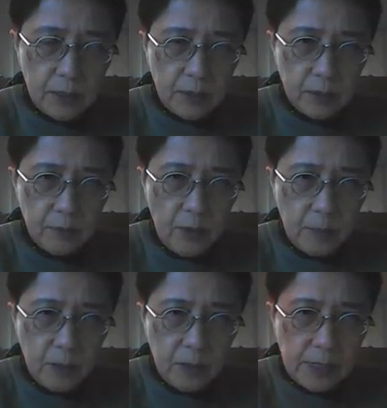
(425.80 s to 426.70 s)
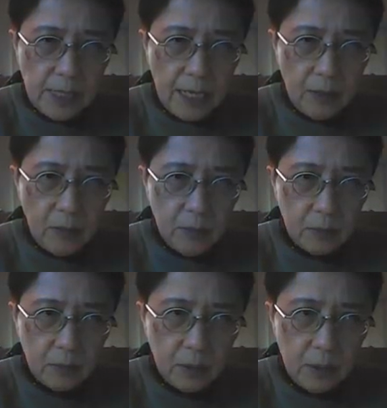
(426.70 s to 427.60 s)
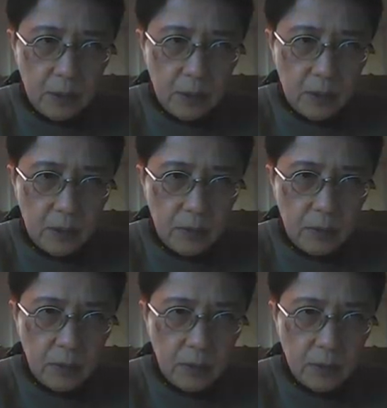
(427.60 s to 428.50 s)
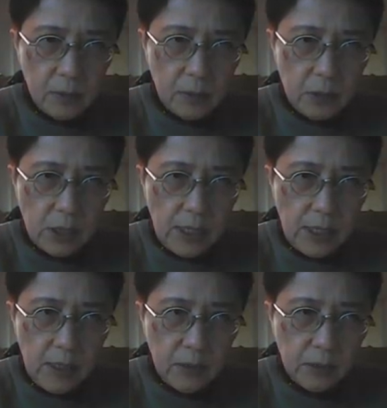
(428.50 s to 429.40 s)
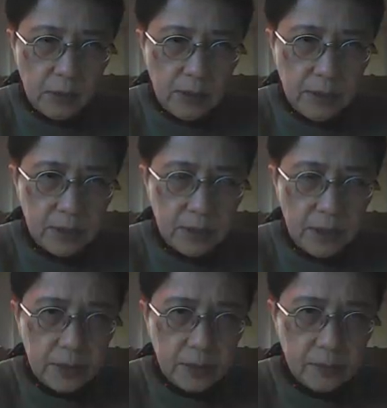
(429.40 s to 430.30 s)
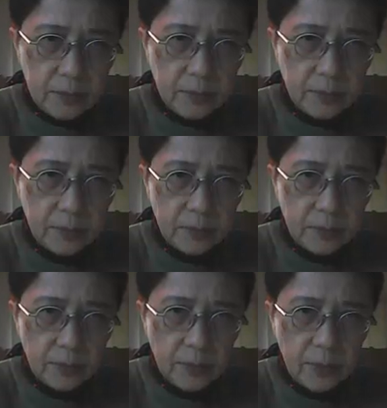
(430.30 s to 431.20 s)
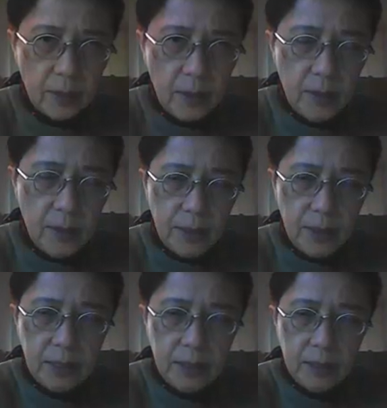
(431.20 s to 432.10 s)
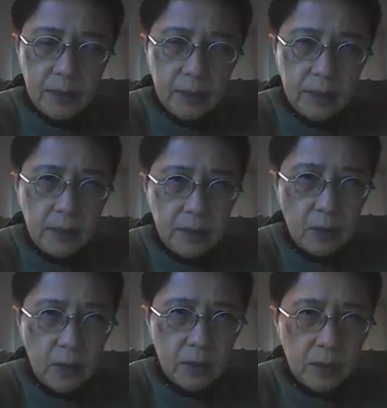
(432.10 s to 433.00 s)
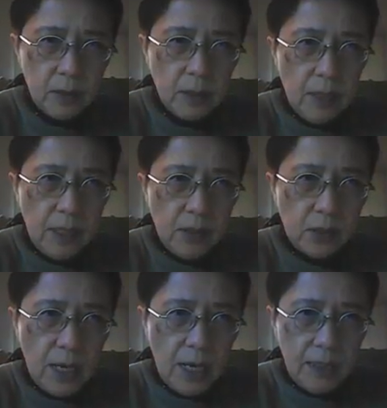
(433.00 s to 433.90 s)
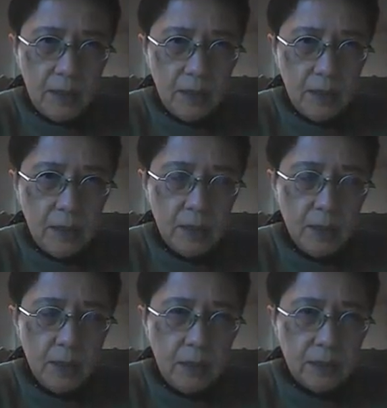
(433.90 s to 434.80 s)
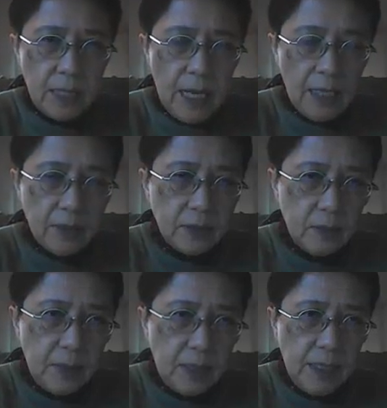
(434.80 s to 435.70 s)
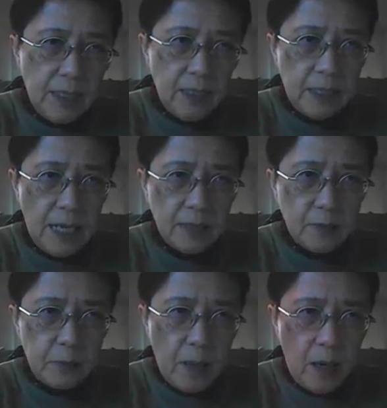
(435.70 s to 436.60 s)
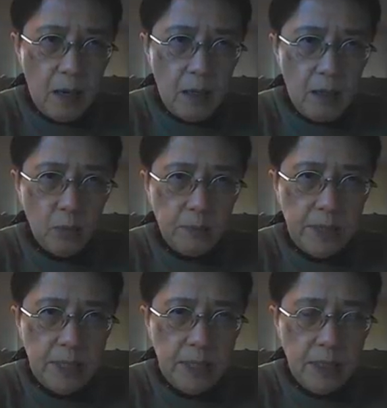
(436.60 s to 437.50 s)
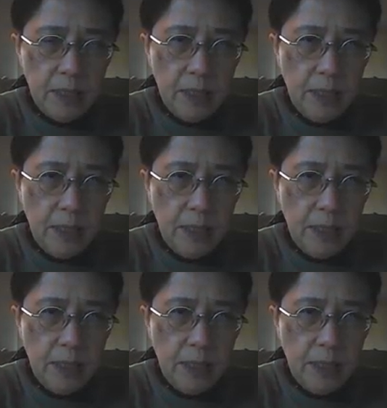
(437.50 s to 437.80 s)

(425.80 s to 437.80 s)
this formula down to J26, and then this HI tax, the Medicare tax for Paul would be